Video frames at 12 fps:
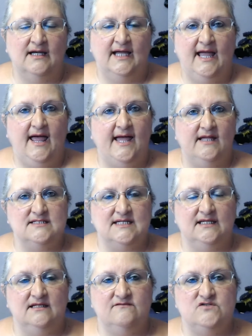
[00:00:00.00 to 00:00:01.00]
and
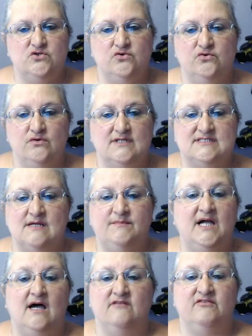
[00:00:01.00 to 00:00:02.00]
gives you some
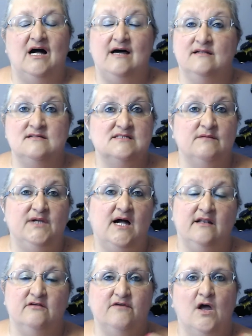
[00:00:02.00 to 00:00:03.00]
kind of guidance, some kind
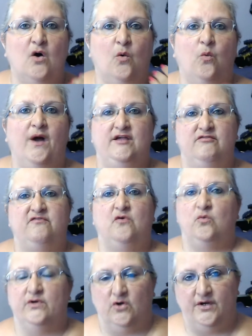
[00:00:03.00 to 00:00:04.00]
of way
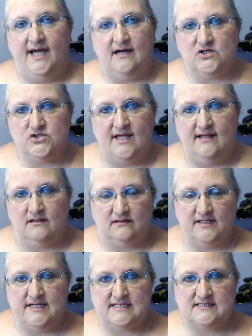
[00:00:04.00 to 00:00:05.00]
forward on how to handle the
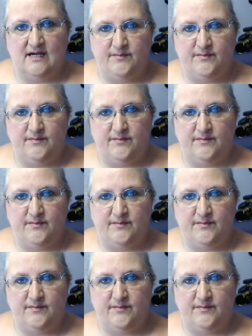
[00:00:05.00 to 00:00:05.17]
next couple of